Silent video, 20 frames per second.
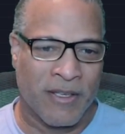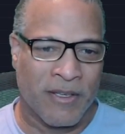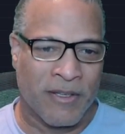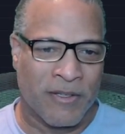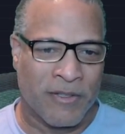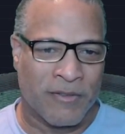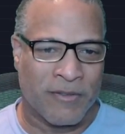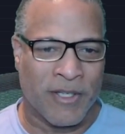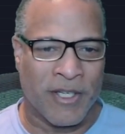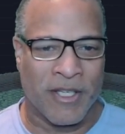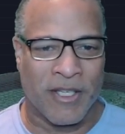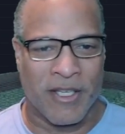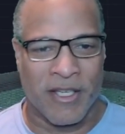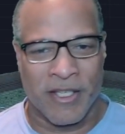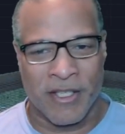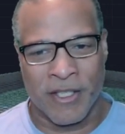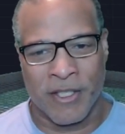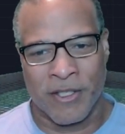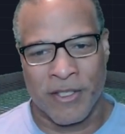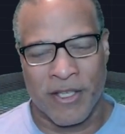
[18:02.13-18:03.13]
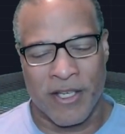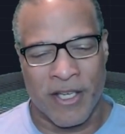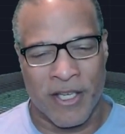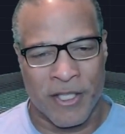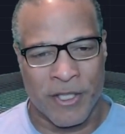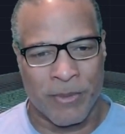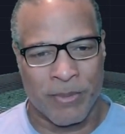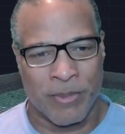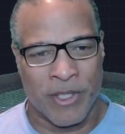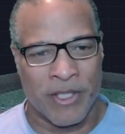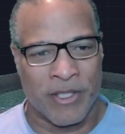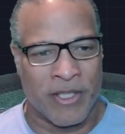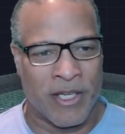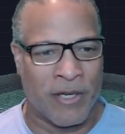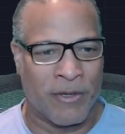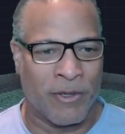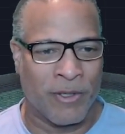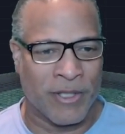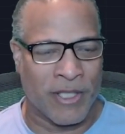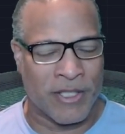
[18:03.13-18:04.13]
right? And I explain
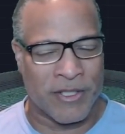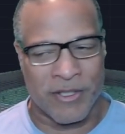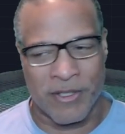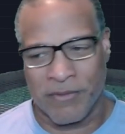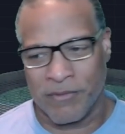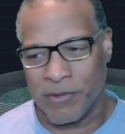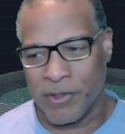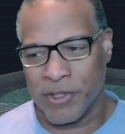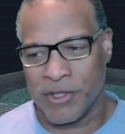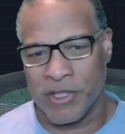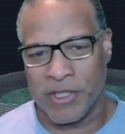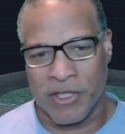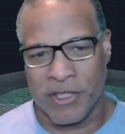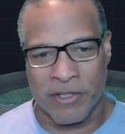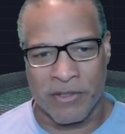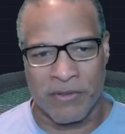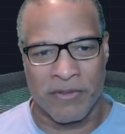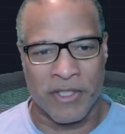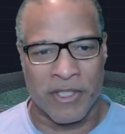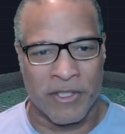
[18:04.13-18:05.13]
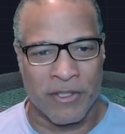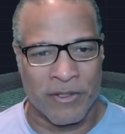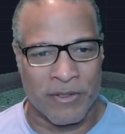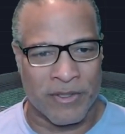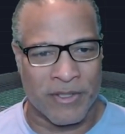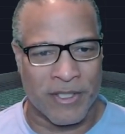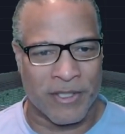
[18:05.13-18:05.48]
how all that stuff works in other videos.